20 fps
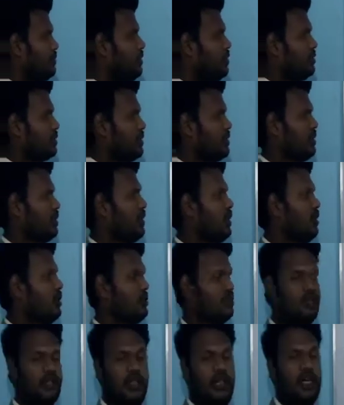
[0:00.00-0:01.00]
concrete
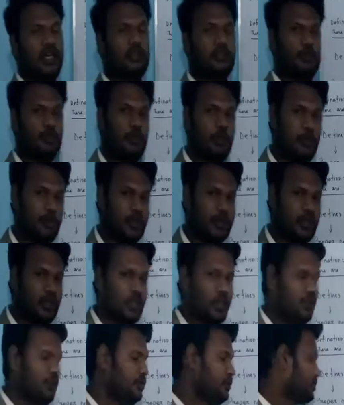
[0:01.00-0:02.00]
noun start with proper
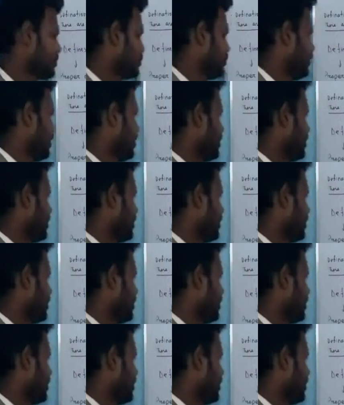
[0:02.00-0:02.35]
noun. So